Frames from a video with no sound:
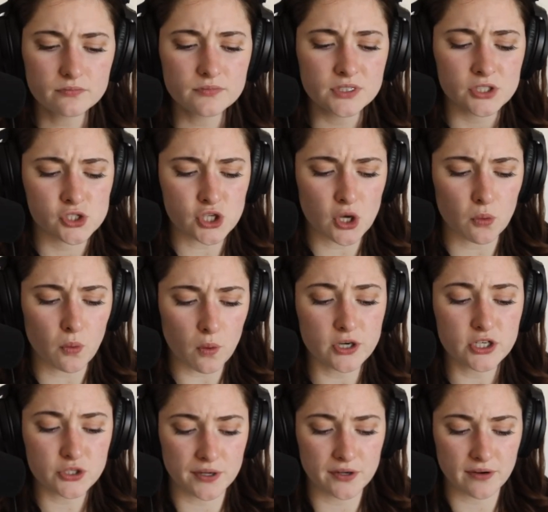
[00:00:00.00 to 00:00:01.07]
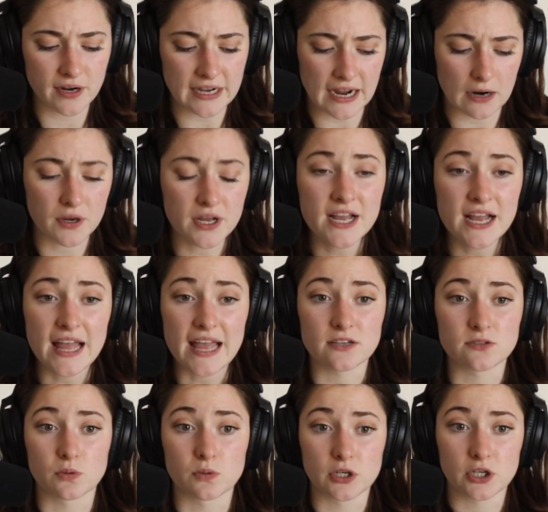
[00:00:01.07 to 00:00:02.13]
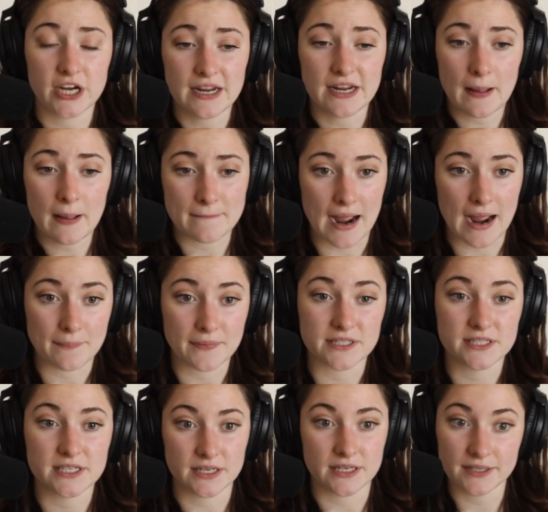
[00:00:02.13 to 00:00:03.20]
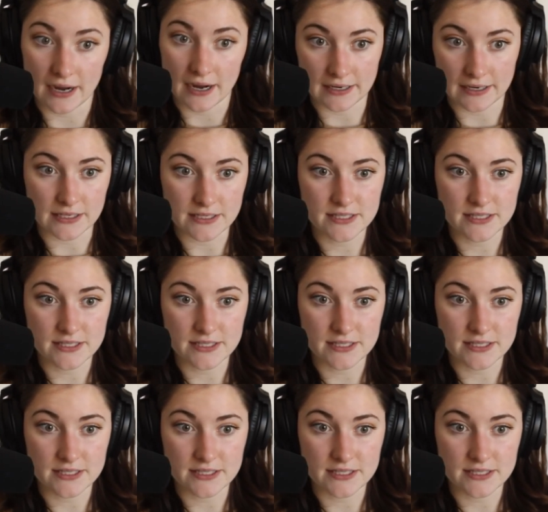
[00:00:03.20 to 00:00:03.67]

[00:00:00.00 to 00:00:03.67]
So what we're doing right now is we're creating a map that's going to guide us,